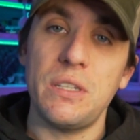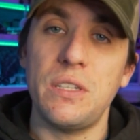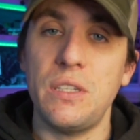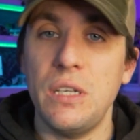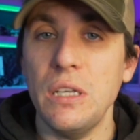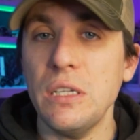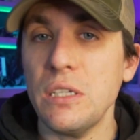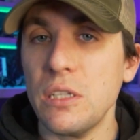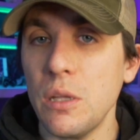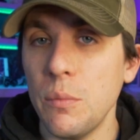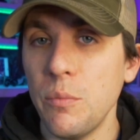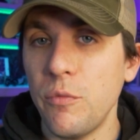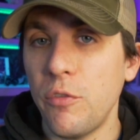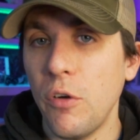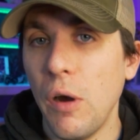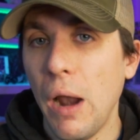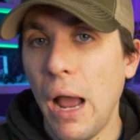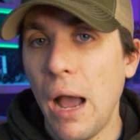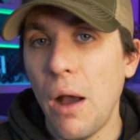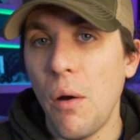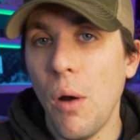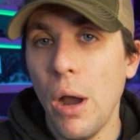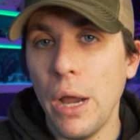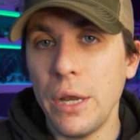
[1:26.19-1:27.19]
system for
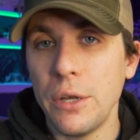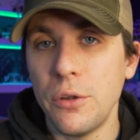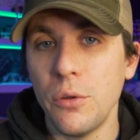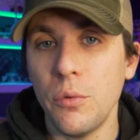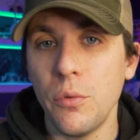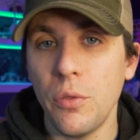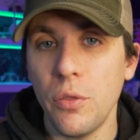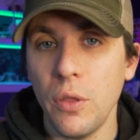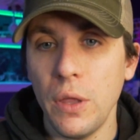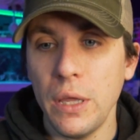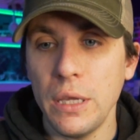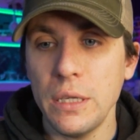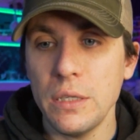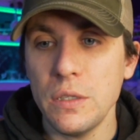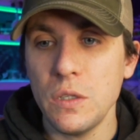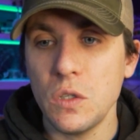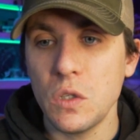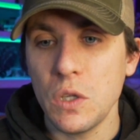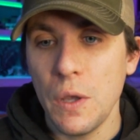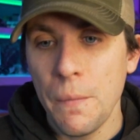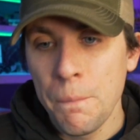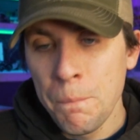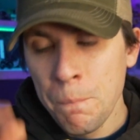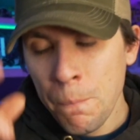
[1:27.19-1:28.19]
how I do
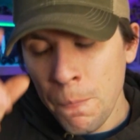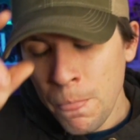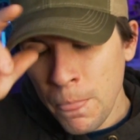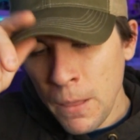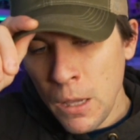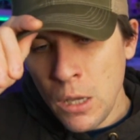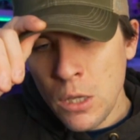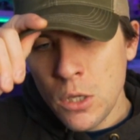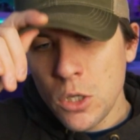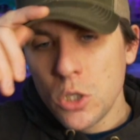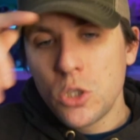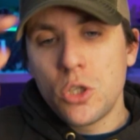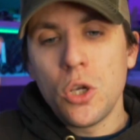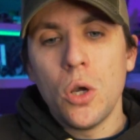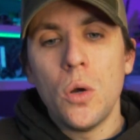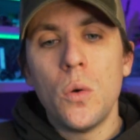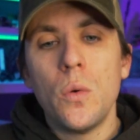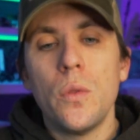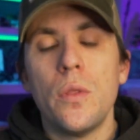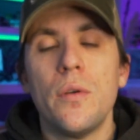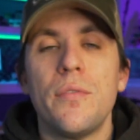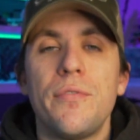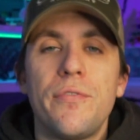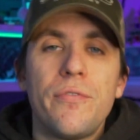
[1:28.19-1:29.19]
things.
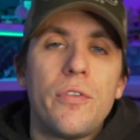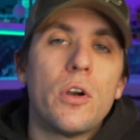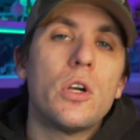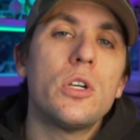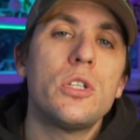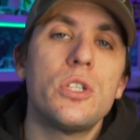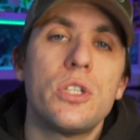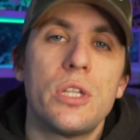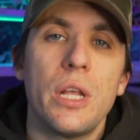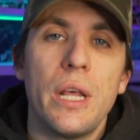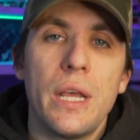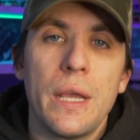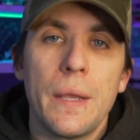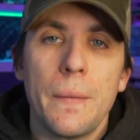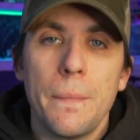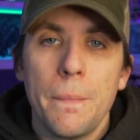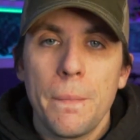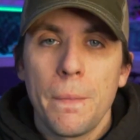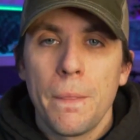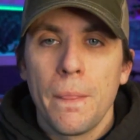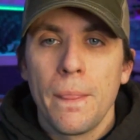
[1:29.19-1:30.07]
So the first thing